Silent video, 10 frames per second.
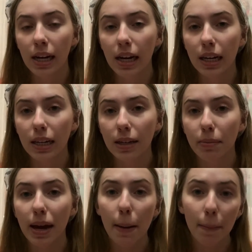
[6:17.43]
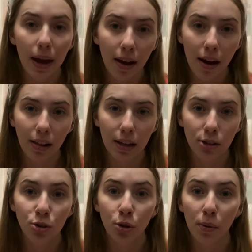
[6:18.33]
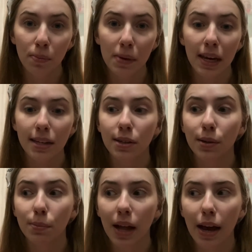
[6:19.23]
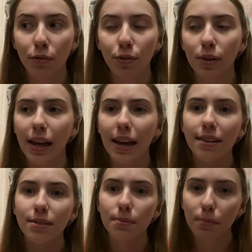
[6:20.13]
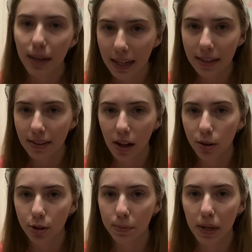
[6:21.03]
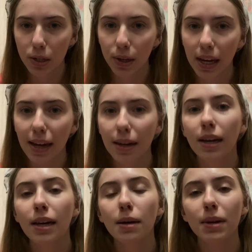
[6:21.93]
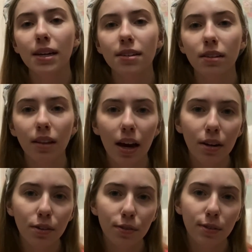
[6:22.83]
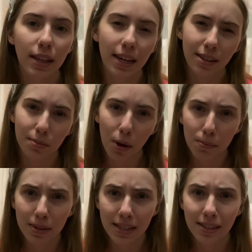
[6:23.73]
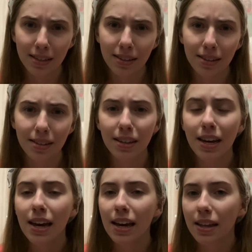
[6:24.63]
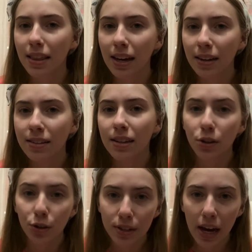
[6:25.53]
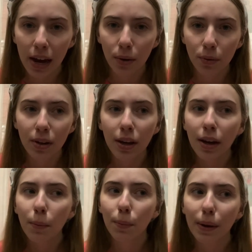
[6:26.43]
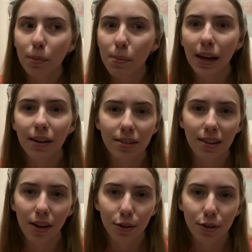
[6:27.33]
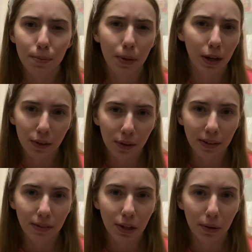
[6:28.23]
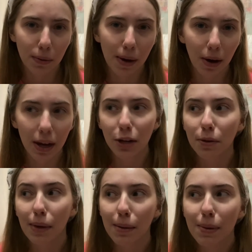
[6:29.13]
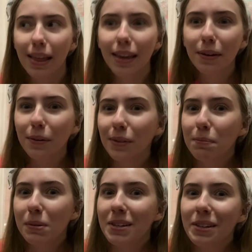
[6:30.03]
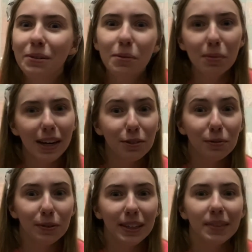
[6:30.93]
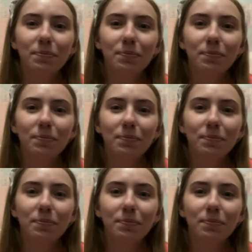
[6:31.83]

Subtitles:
at my college told me to apply for like as many scholarships as you can, because a lot of like small businesses and things in your town probably have a scholarship that you don't even know about, and you may be like the only person who applies for it.